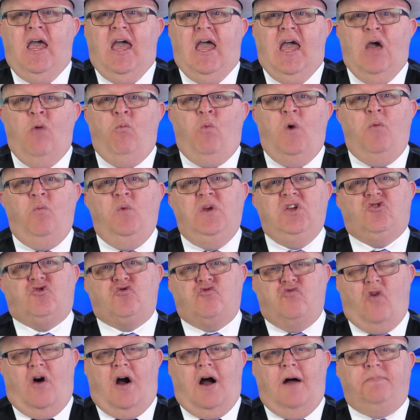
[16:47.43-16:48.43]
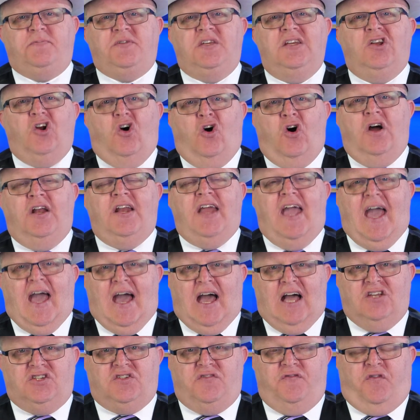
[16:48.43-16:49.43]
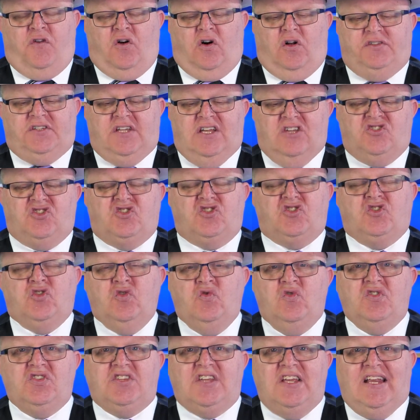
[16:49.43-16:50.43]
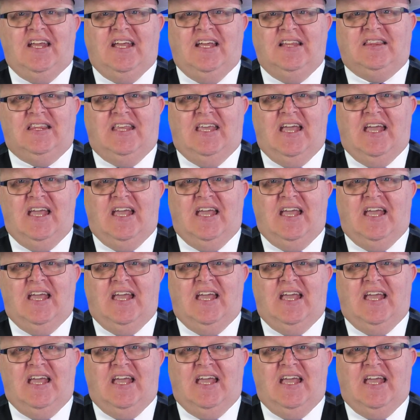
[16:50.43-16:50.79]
And when we dropped it on asphalt, as soon as it hit the